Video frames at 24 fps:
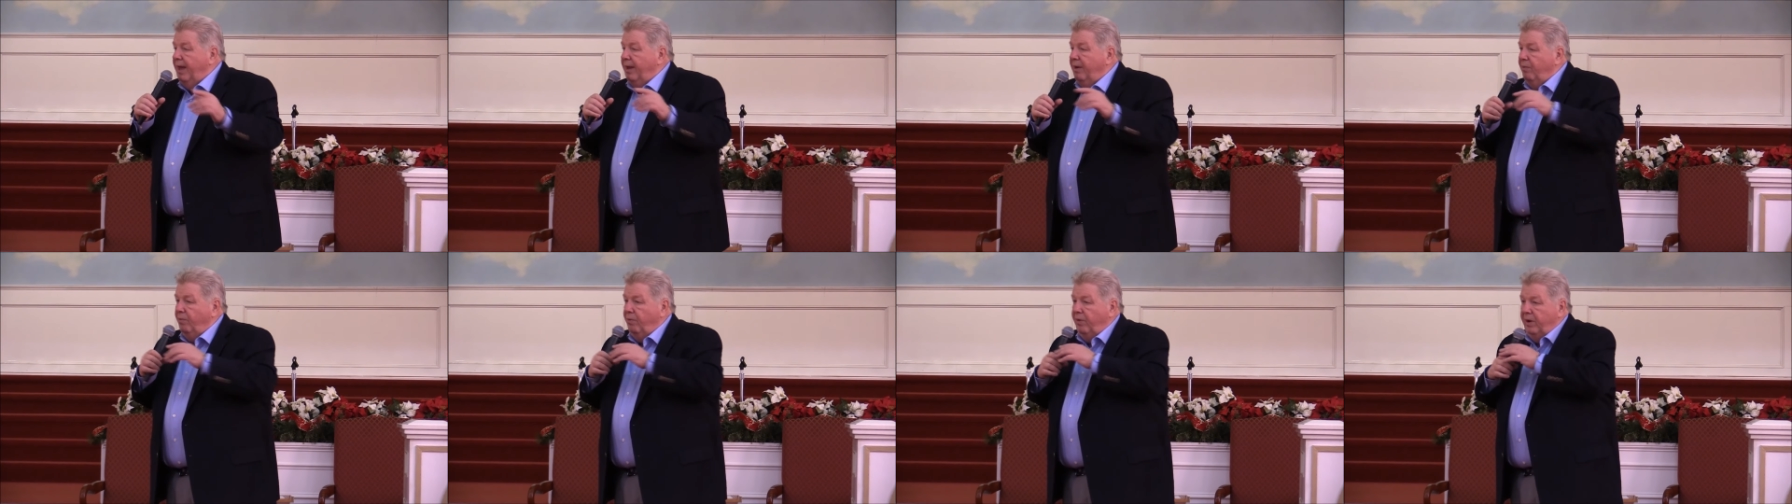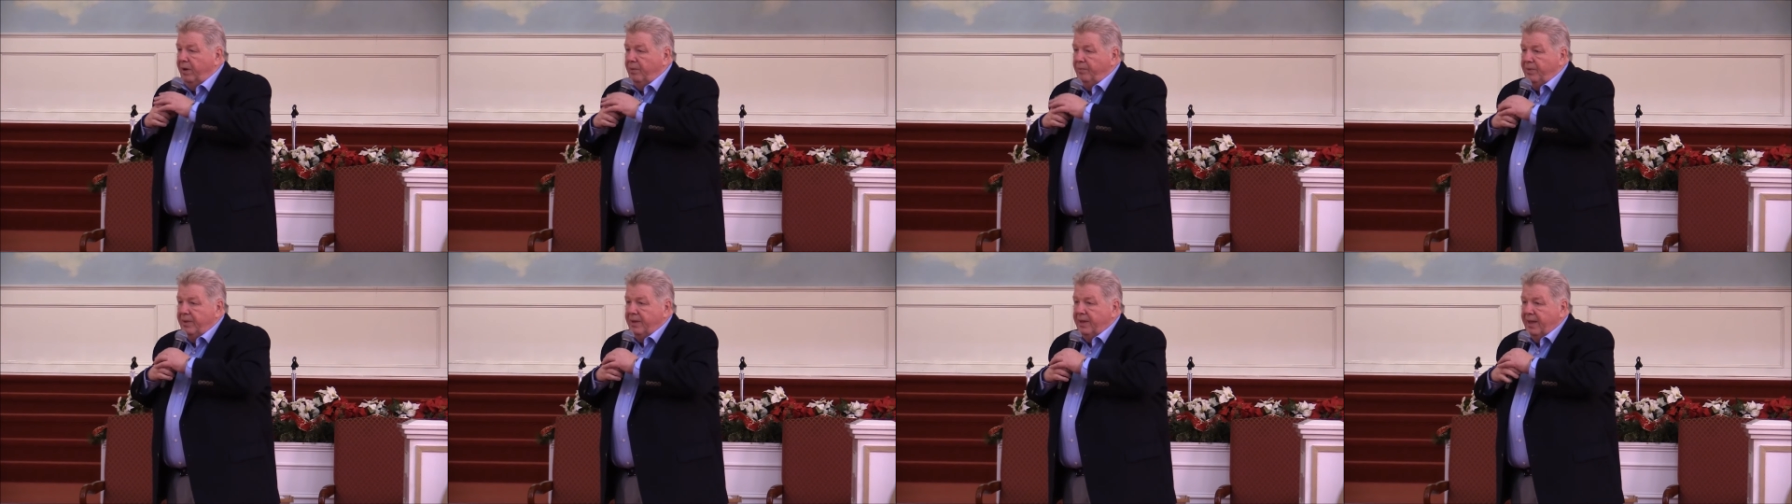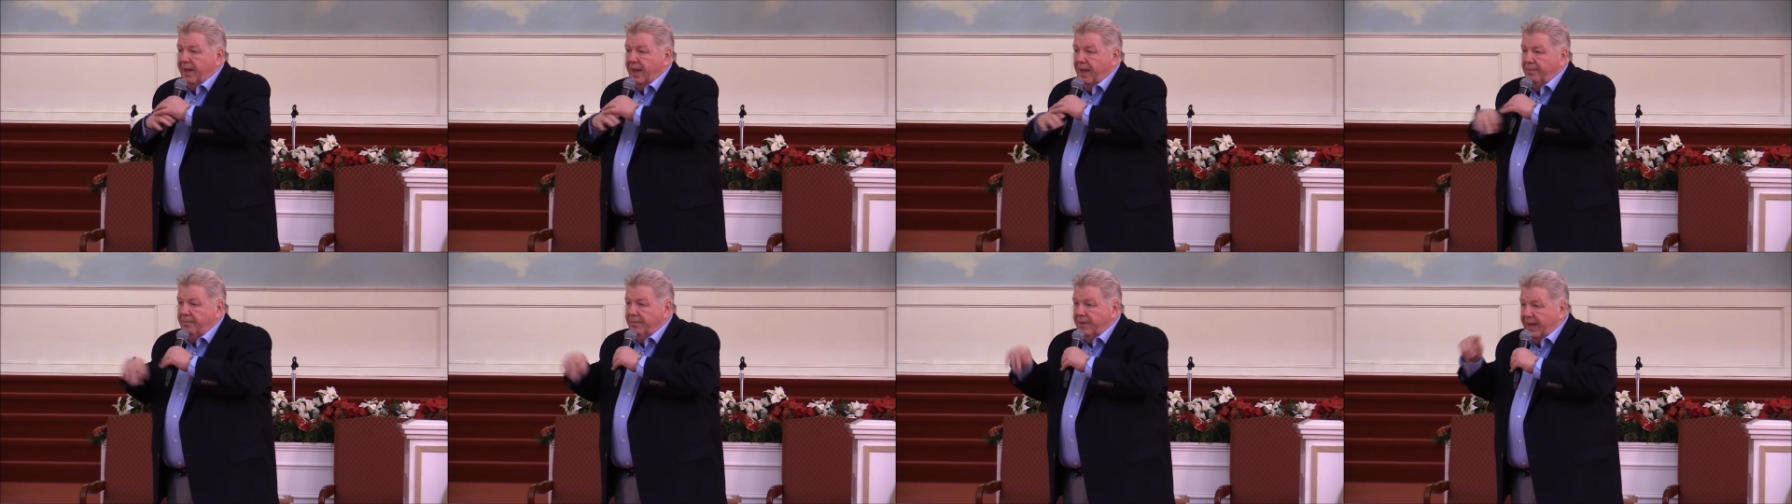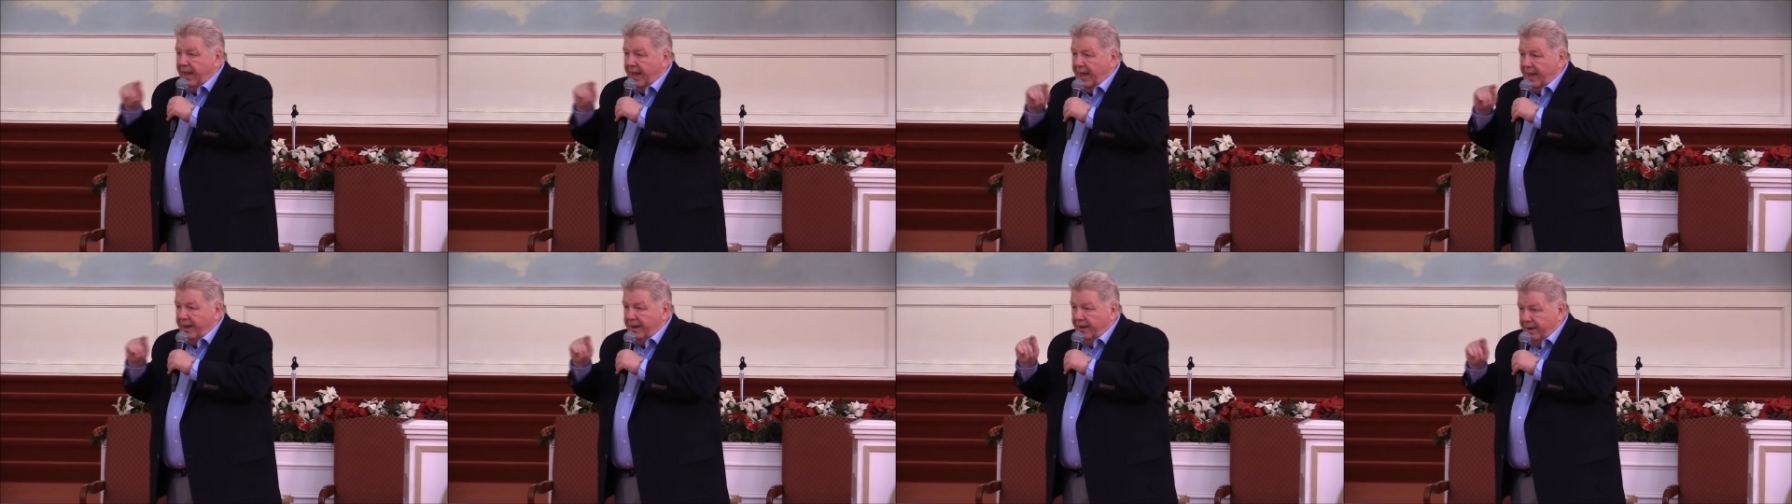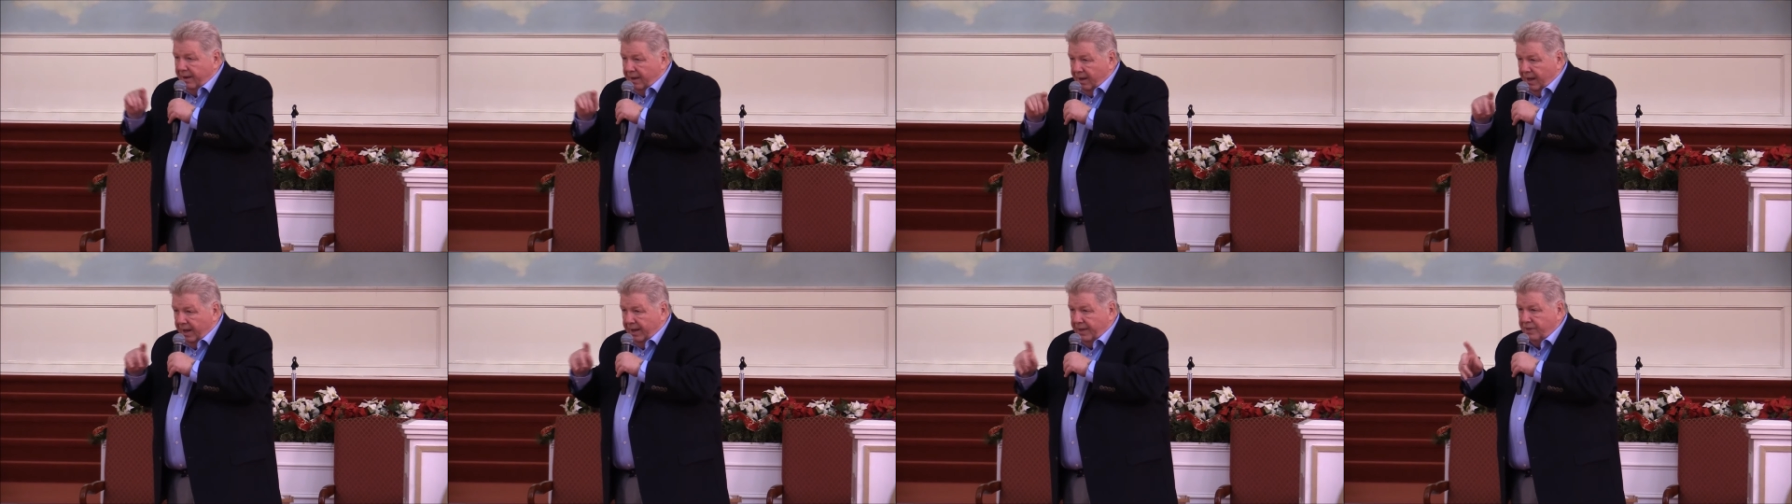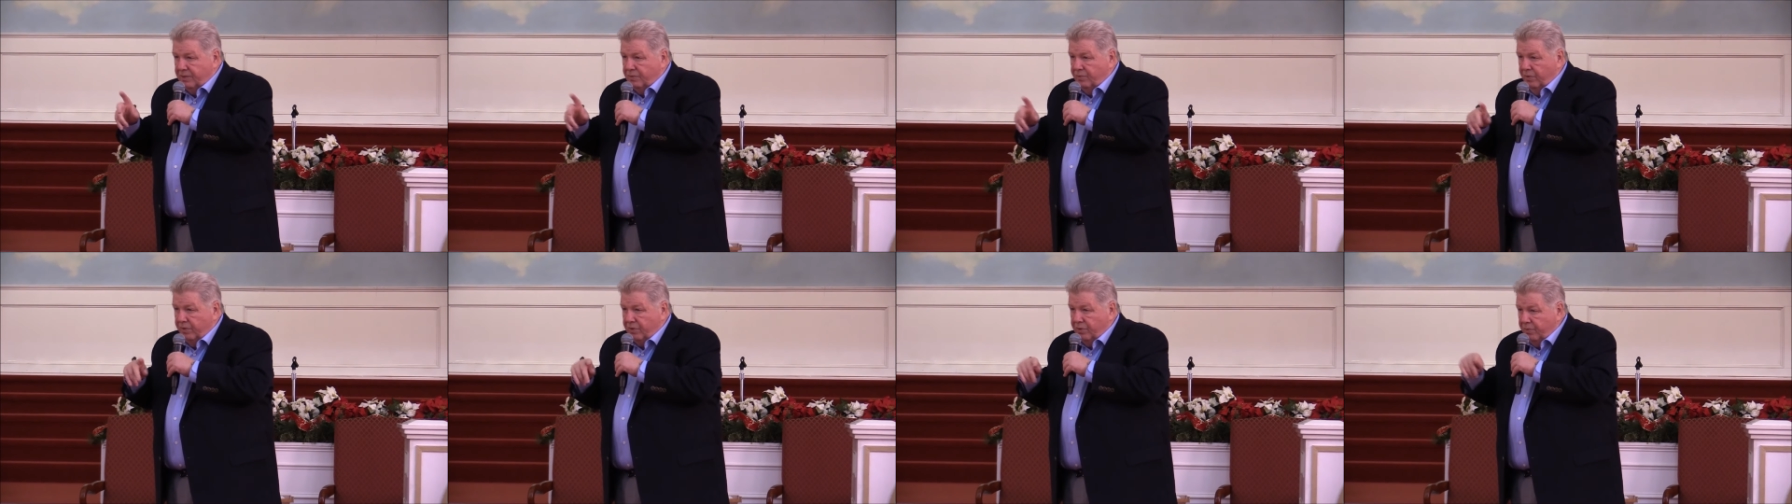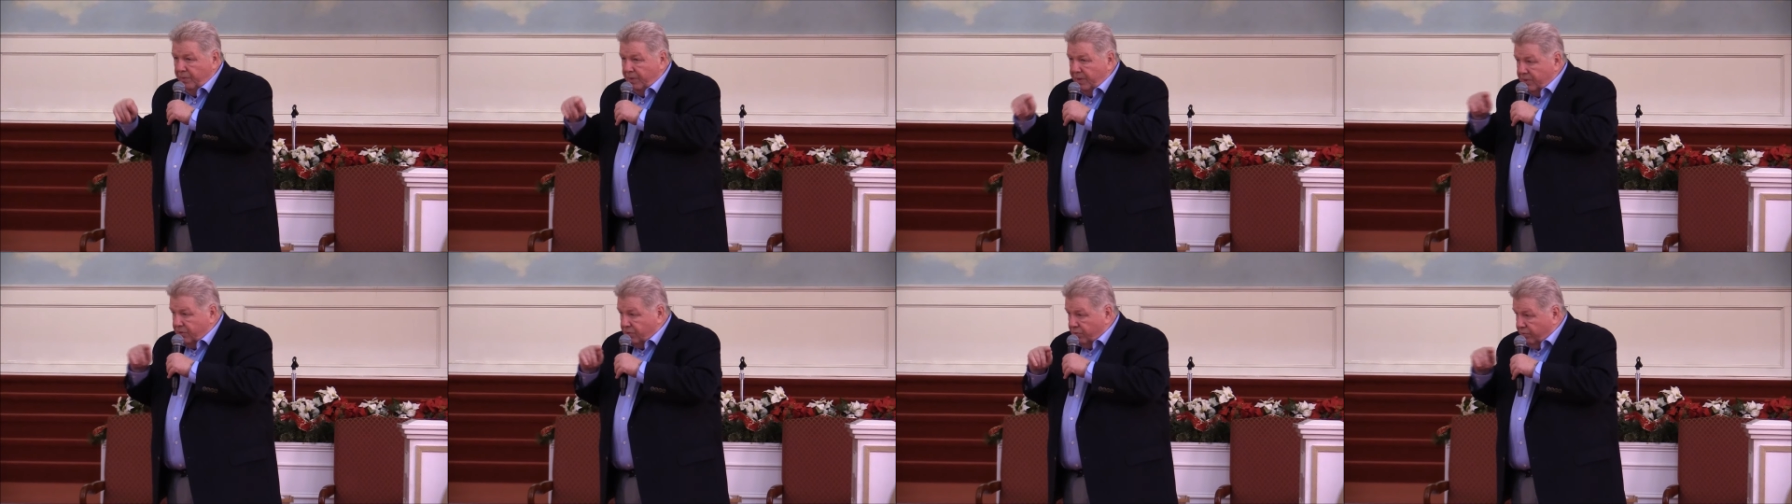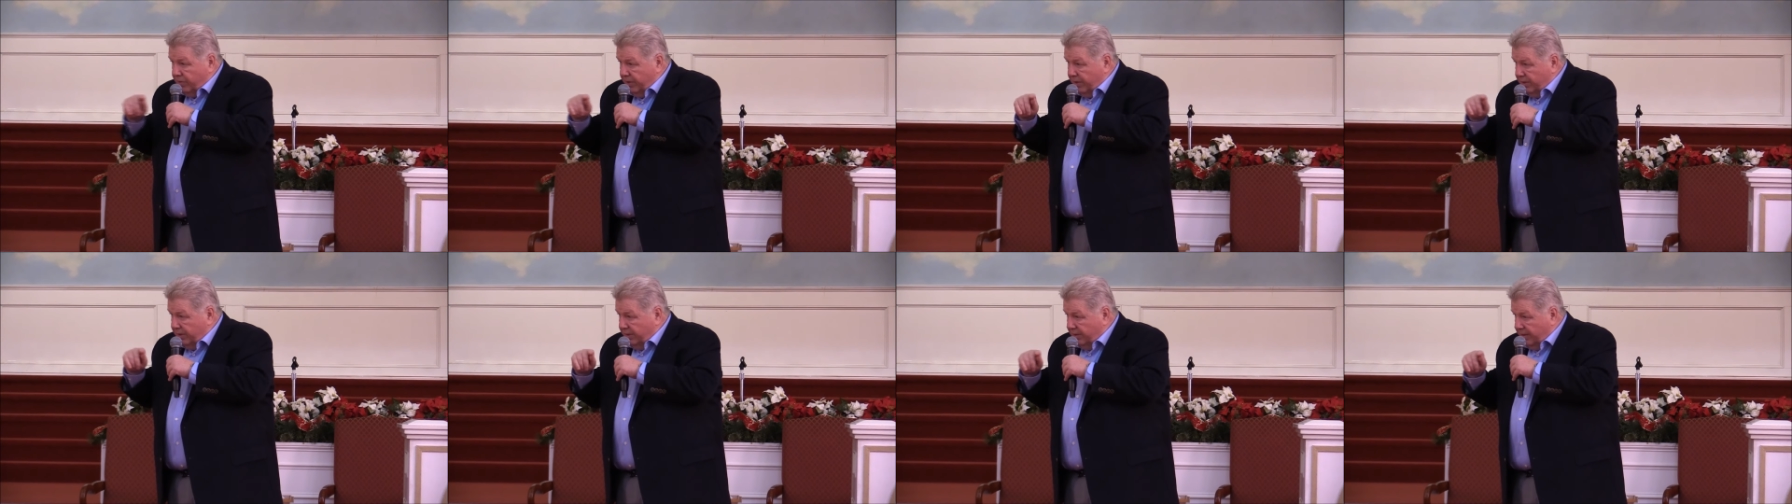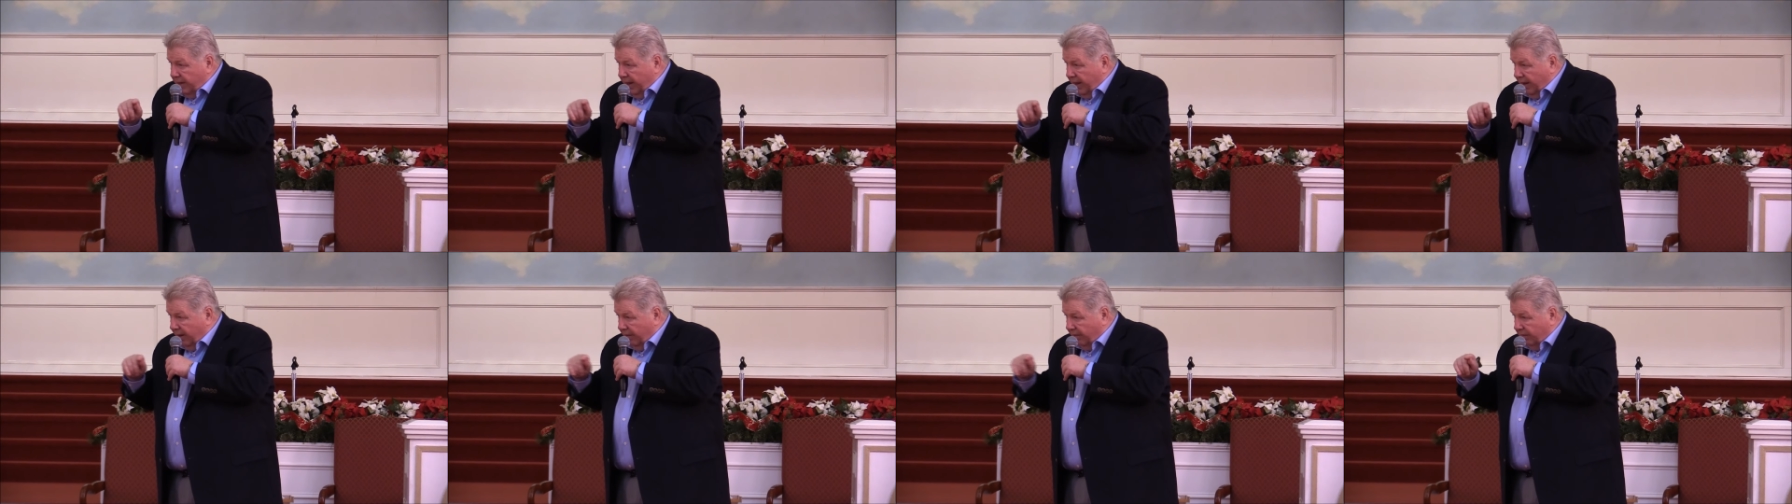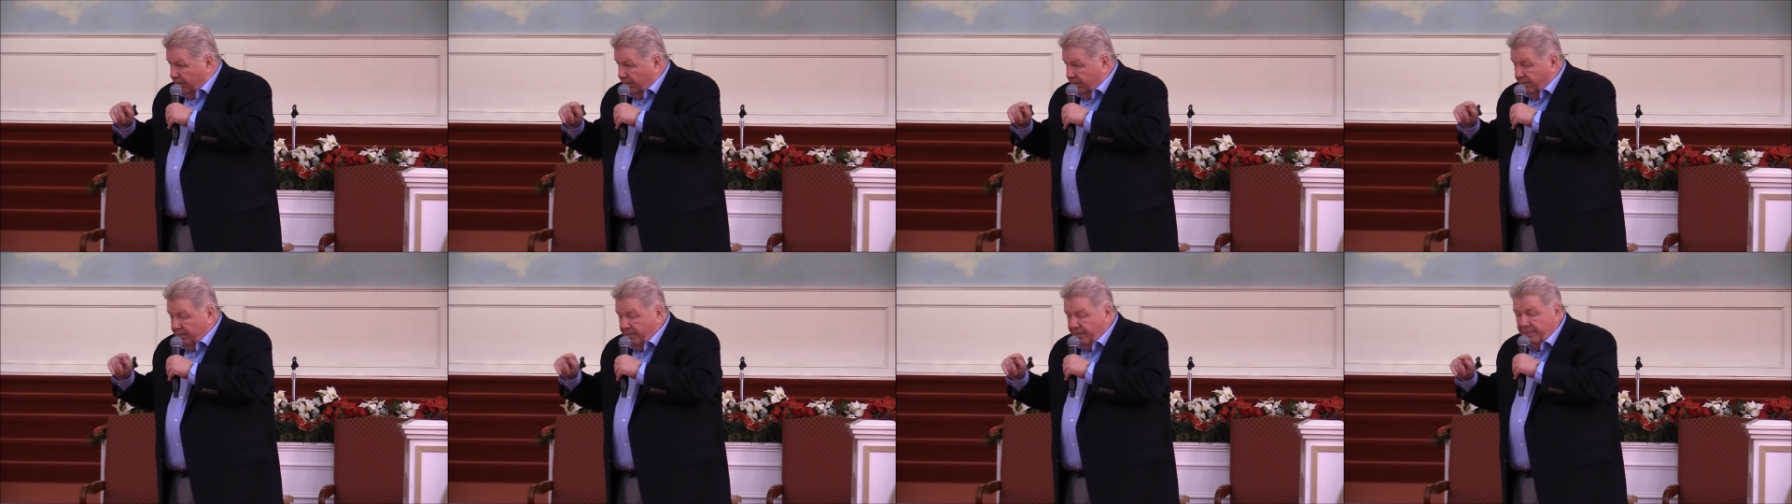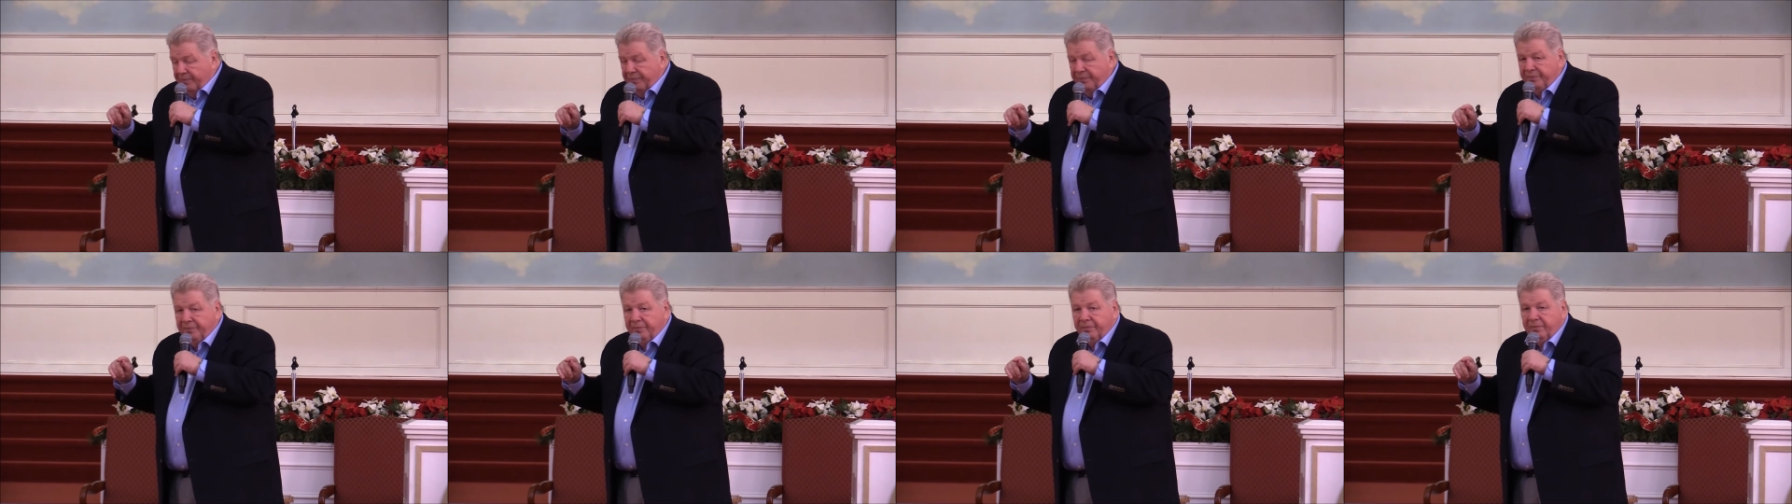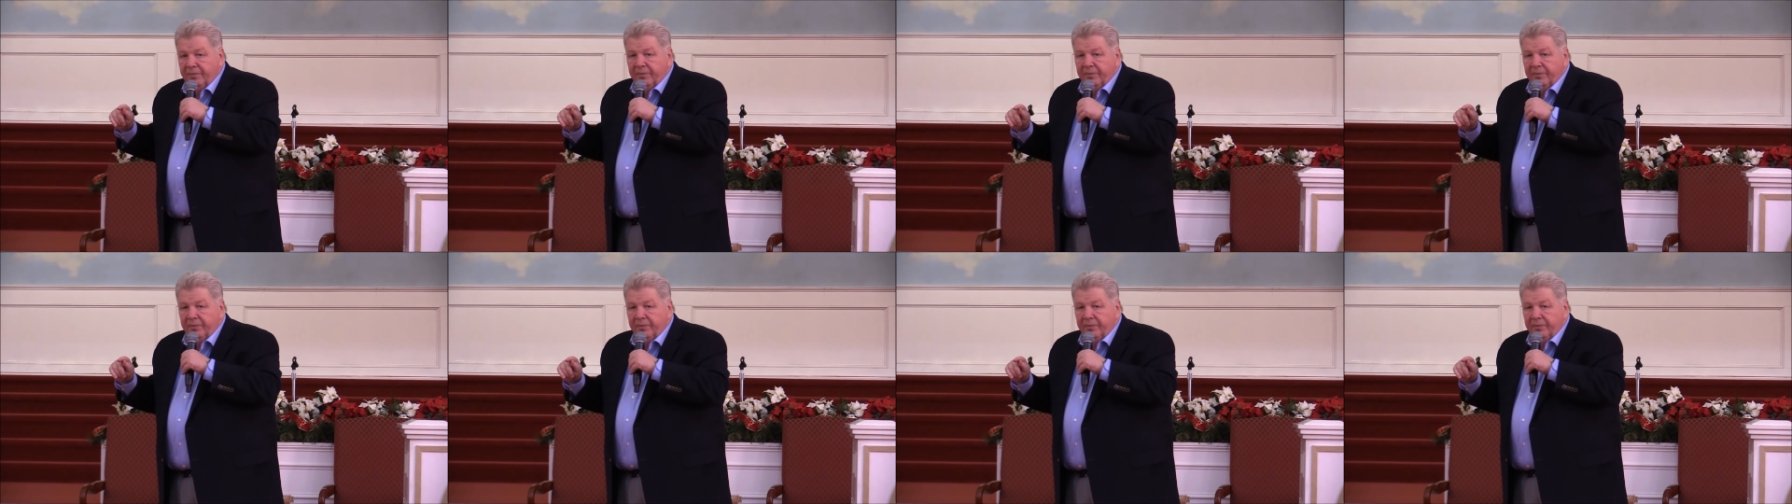and when it became canonized, which means written down,